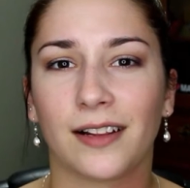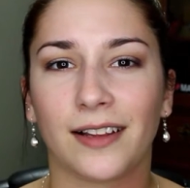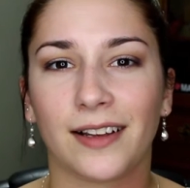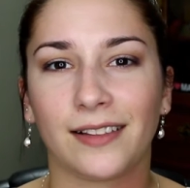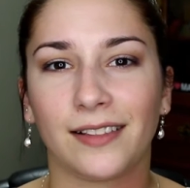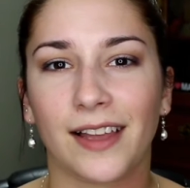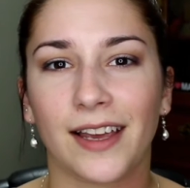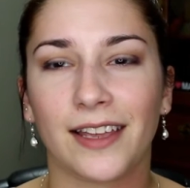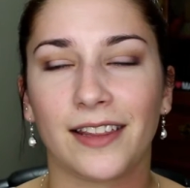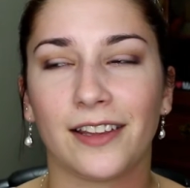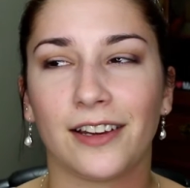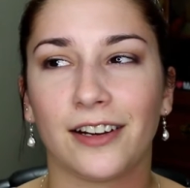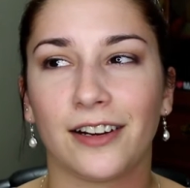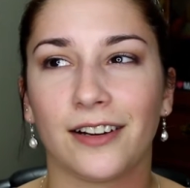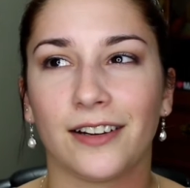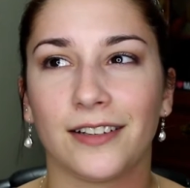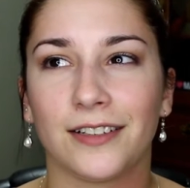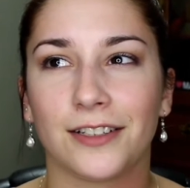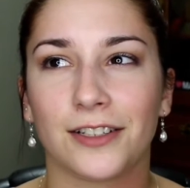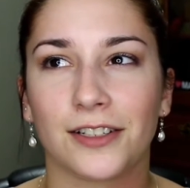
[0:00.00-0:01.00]
of like lay
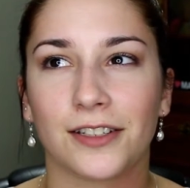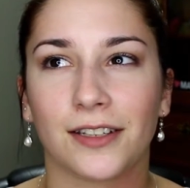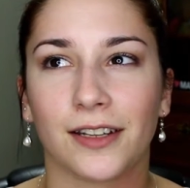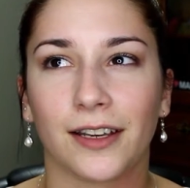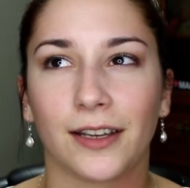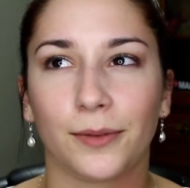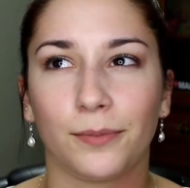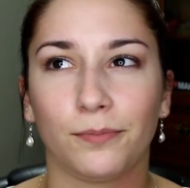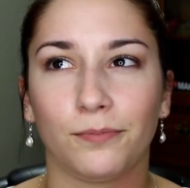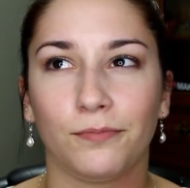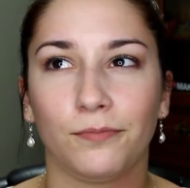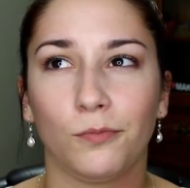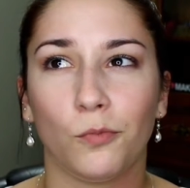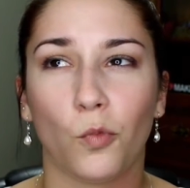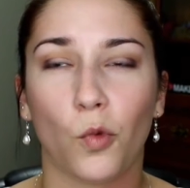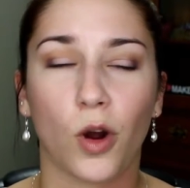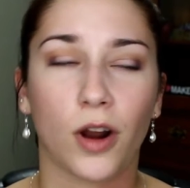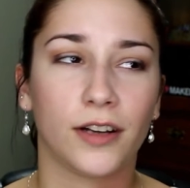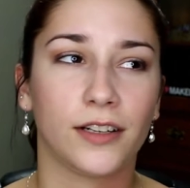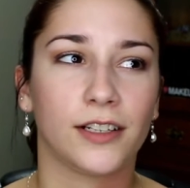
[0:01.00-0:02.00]
there and just like
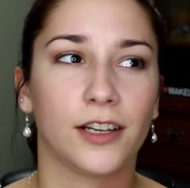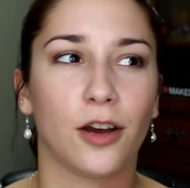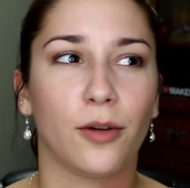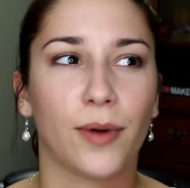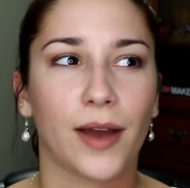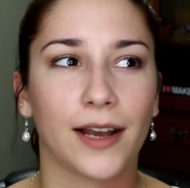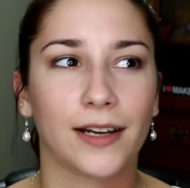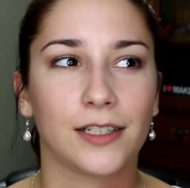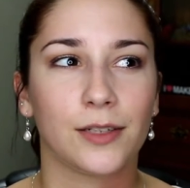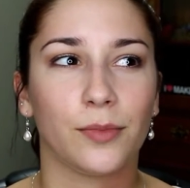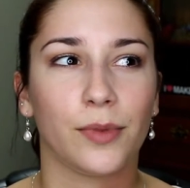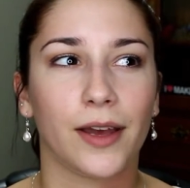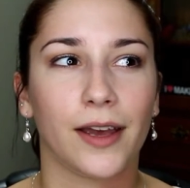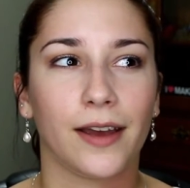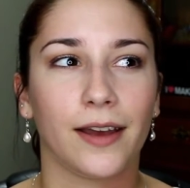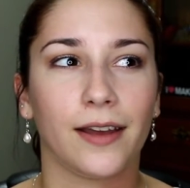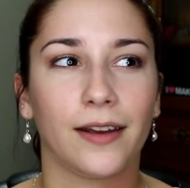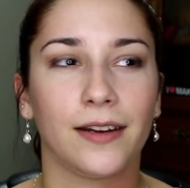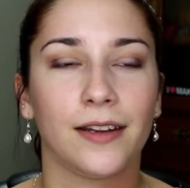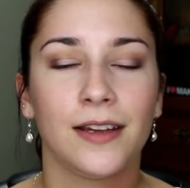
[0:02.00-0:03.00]
want to go back to
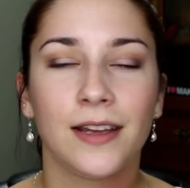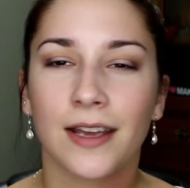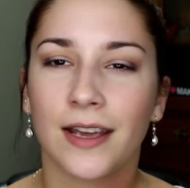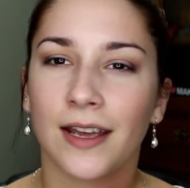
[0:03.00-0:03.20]
bed.